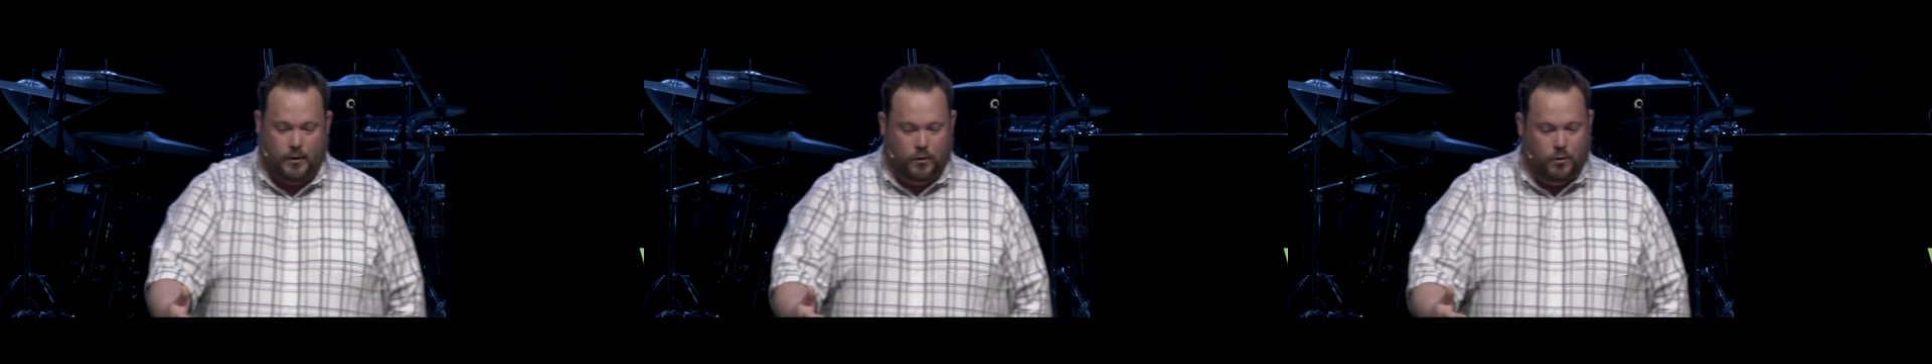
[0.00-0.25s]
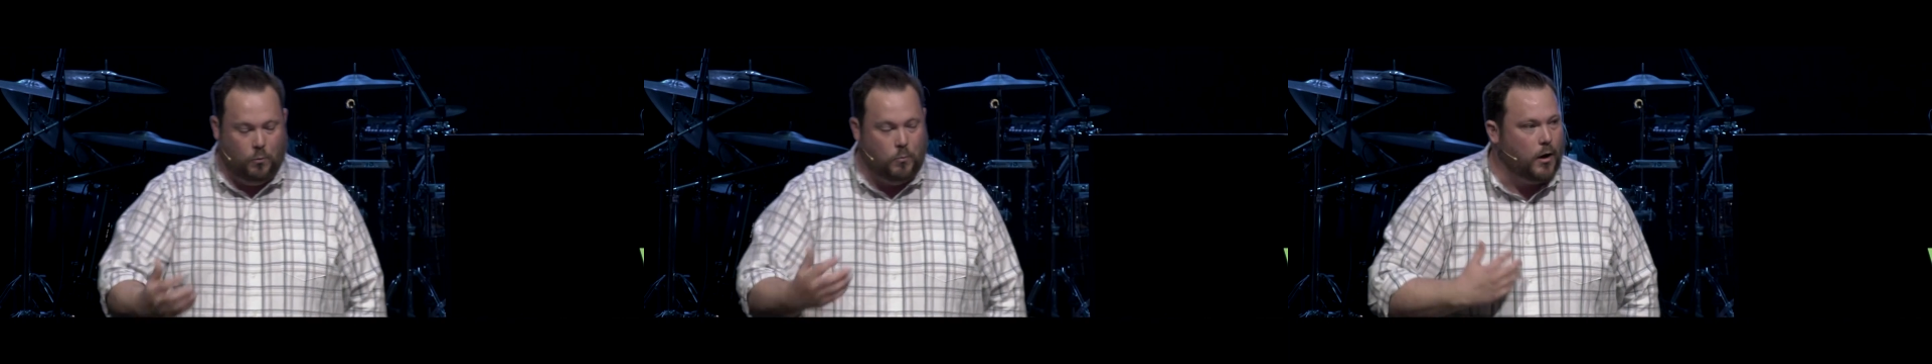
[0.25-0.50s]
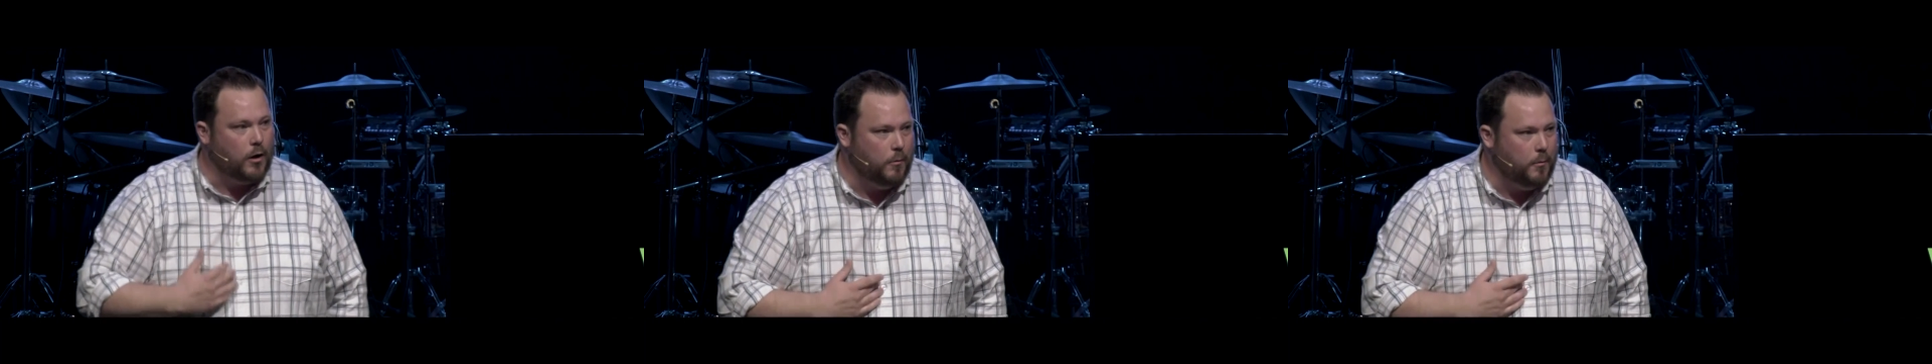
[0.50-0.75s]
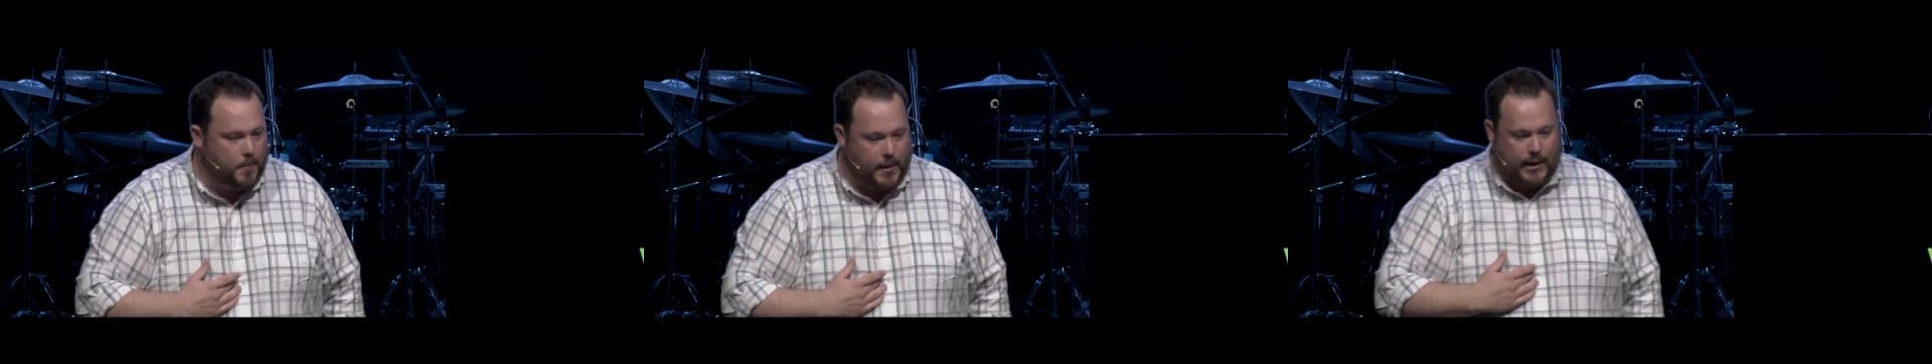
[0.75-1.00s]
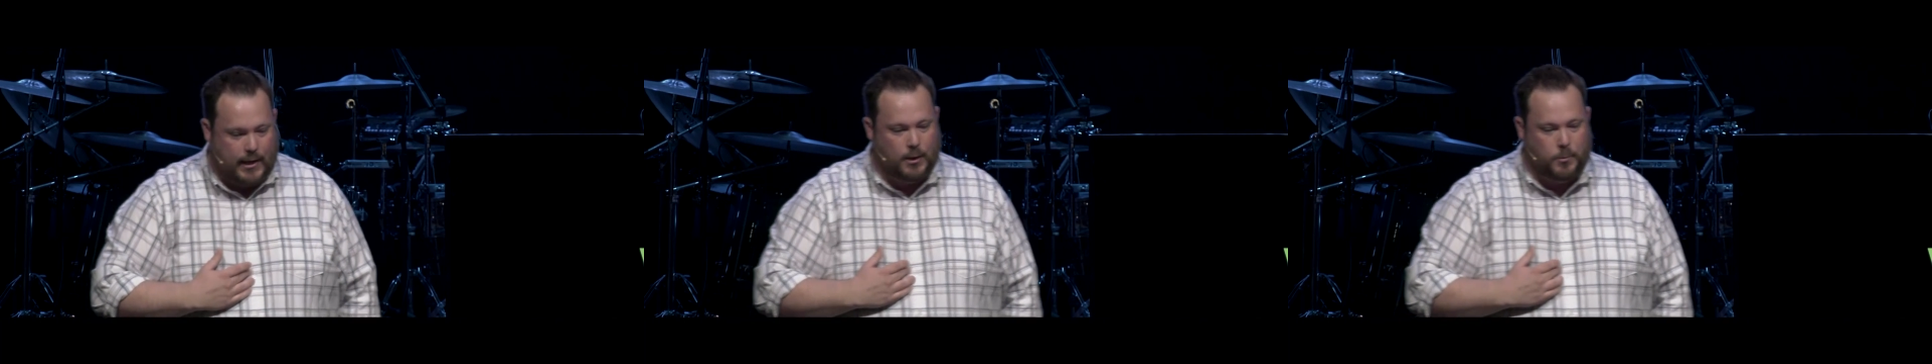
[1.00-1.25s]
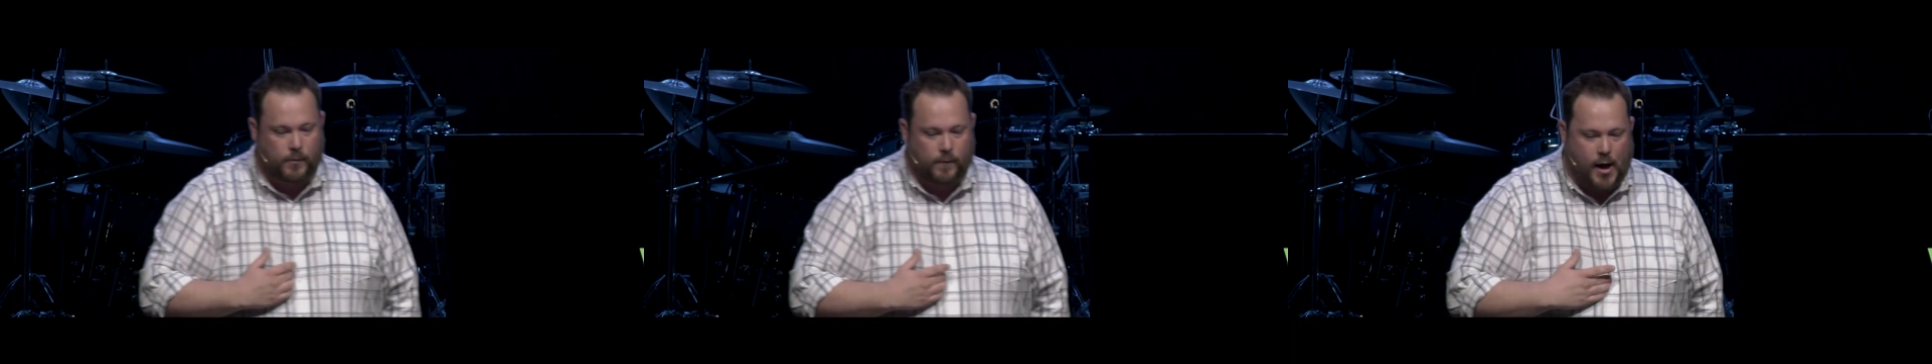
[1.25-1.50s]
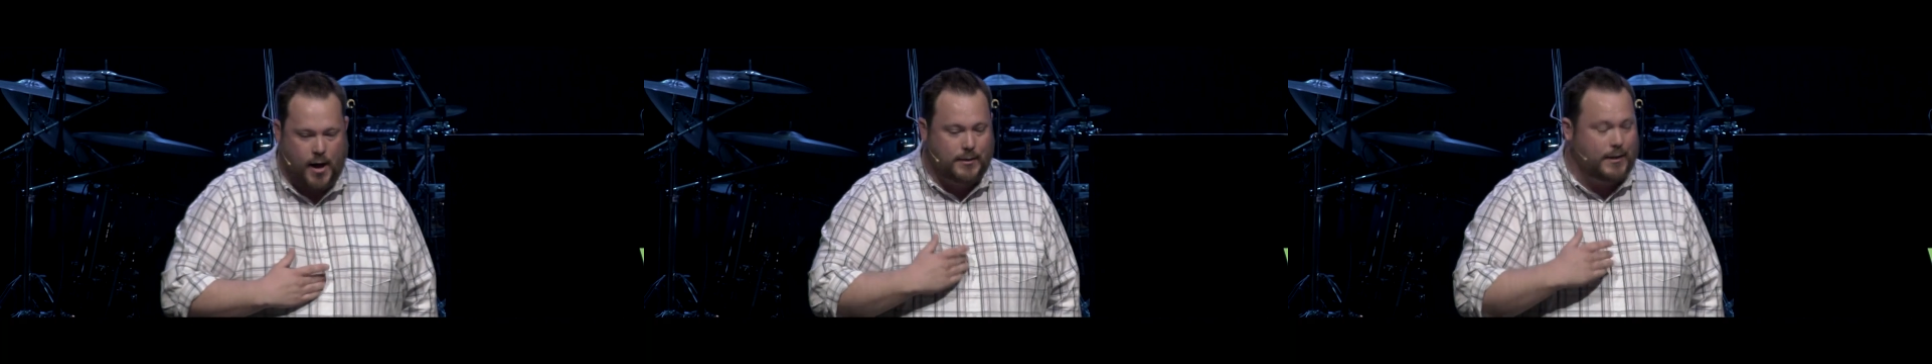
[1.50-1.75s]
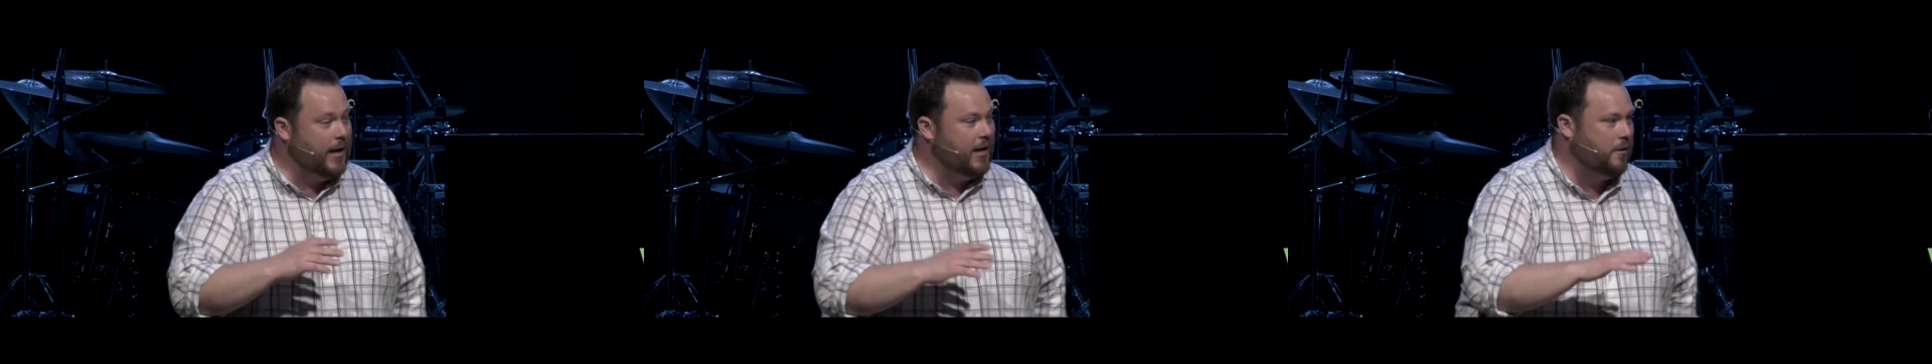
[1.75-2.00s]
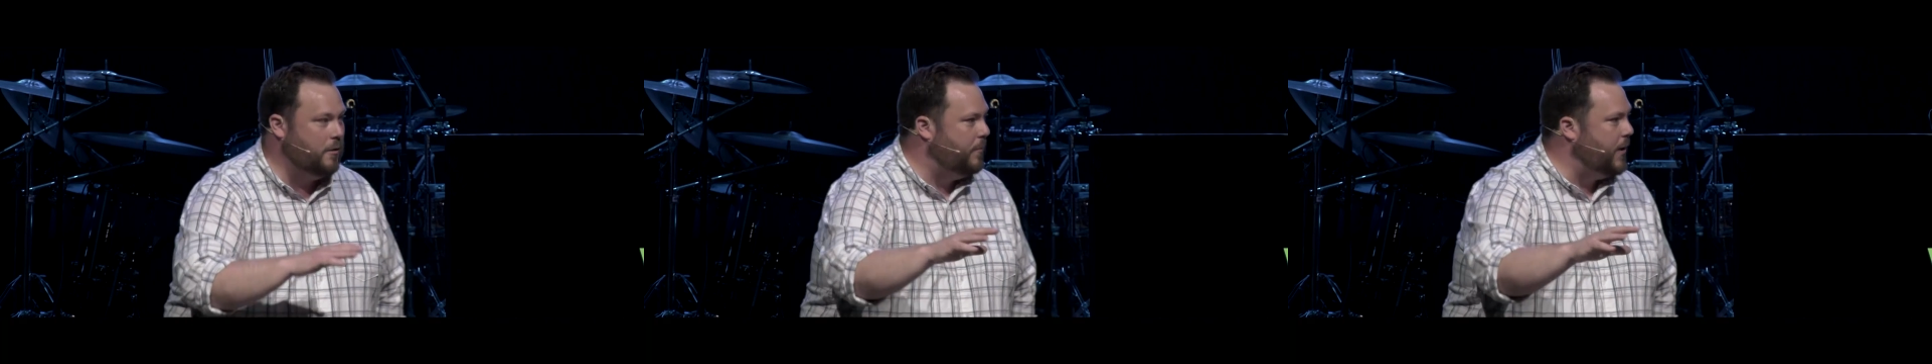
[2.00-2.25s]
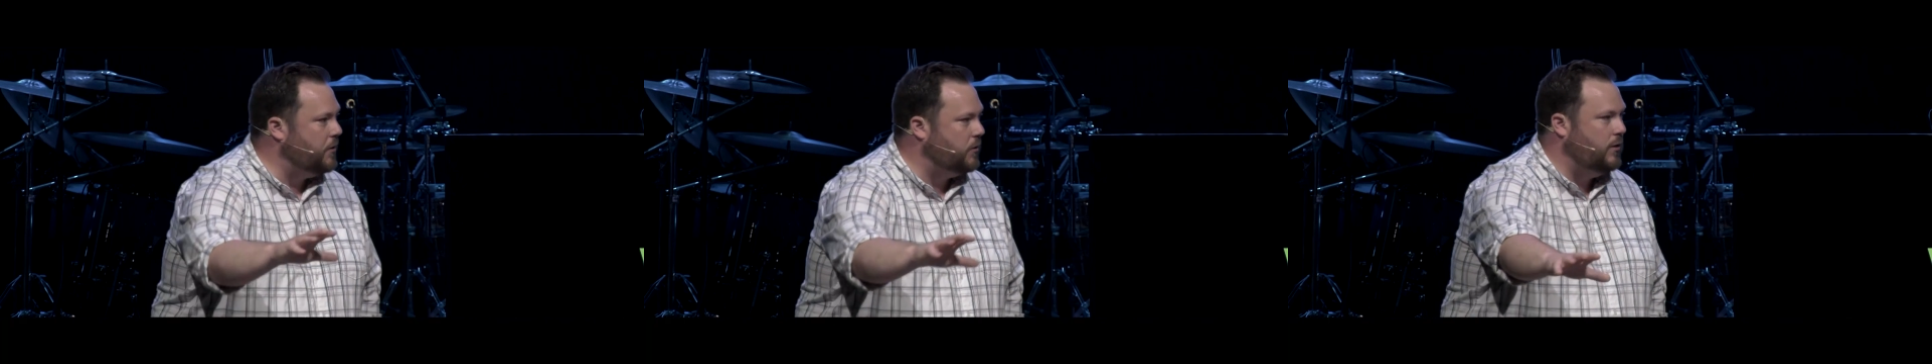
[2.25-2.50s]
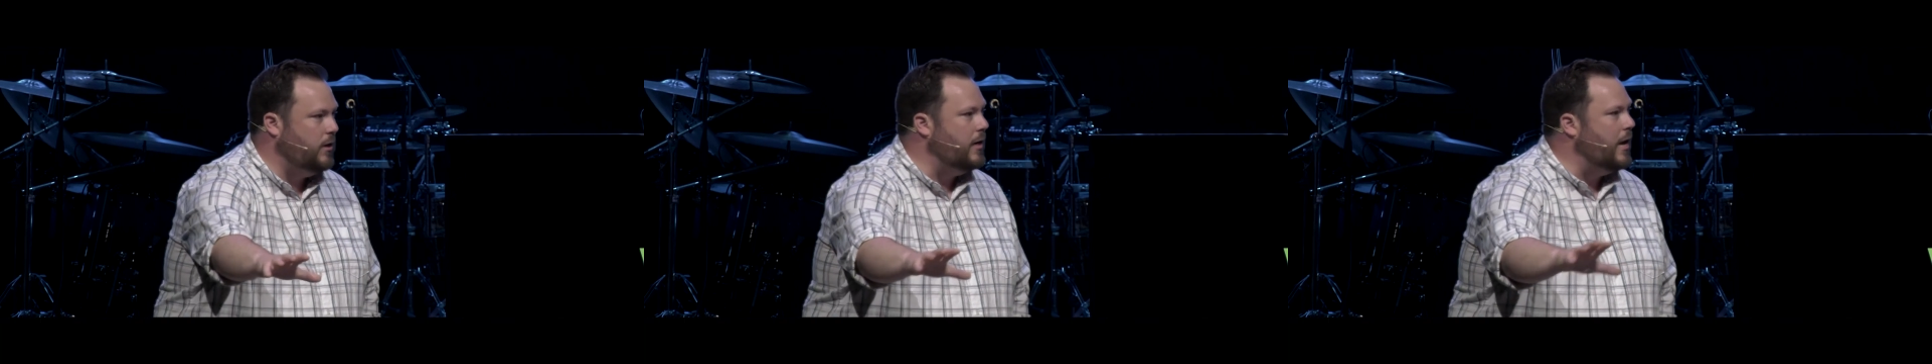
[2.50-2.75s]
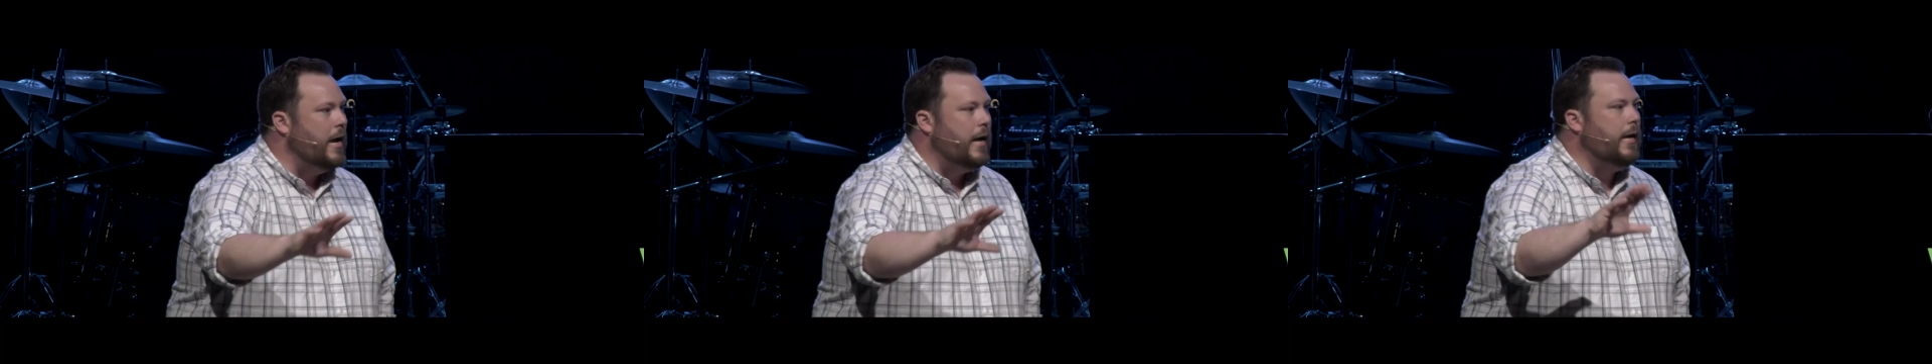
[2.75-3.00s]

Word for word: You're welcome in my kingdom of God. Take the best seat.